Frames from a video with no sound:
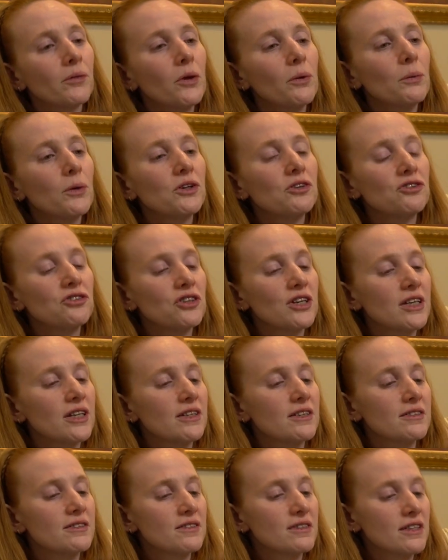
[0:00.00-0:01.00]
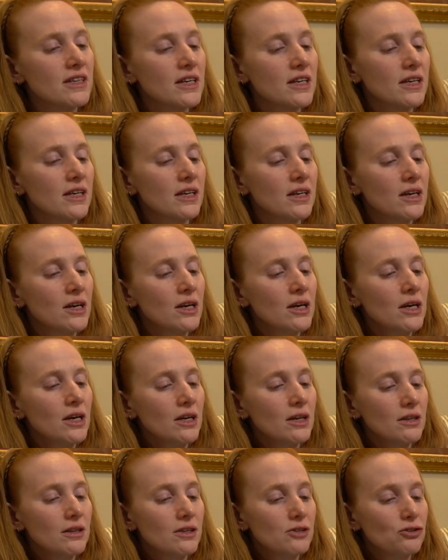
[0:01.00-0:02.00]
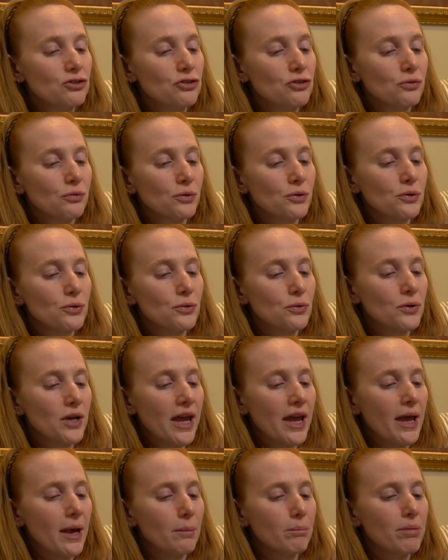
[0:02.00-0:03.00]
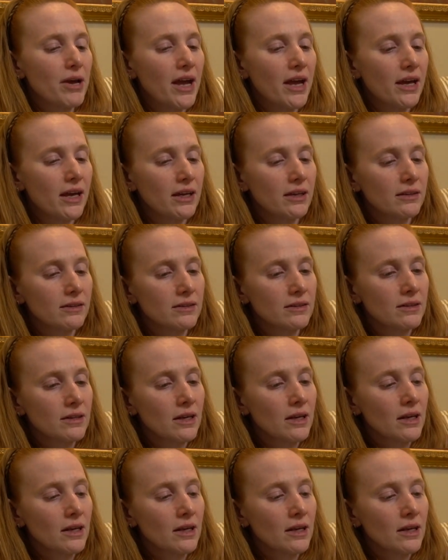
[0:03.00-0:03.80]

which is the the true campaign